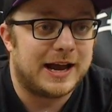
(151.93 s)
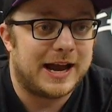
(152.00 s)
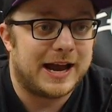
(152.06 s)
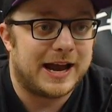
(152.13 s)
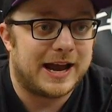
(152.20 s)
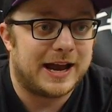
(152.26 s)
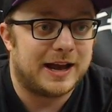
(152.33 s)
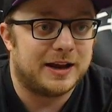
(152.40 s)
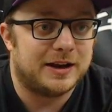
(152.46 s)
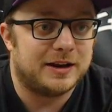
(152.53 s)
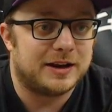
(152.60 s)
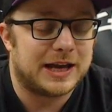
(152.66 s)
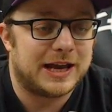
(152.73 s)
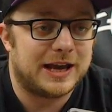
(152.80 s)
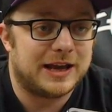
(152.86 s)

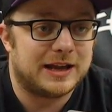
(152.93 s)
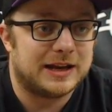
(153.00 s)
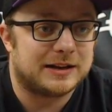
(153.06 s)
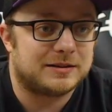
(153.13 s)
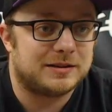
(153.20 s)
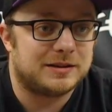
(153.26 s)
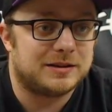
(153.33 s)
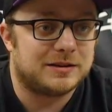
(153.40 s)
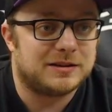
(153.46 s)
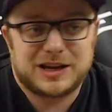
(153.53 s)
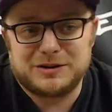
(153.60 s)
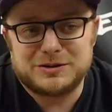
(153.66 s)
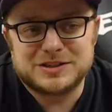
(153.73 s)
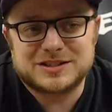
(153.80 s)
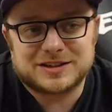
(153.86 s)
and it
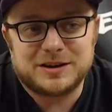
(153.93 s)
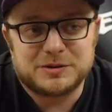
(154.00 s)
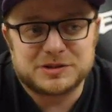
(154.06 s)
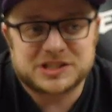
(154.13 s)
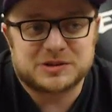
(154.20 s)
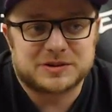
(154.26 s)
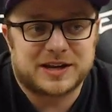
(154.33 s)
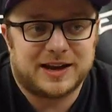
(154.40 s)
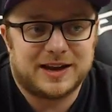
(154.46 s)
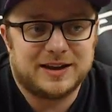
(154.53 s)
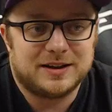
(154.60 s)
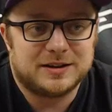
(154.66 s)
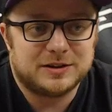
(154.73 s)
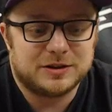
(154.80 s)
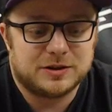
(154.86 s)
was okay.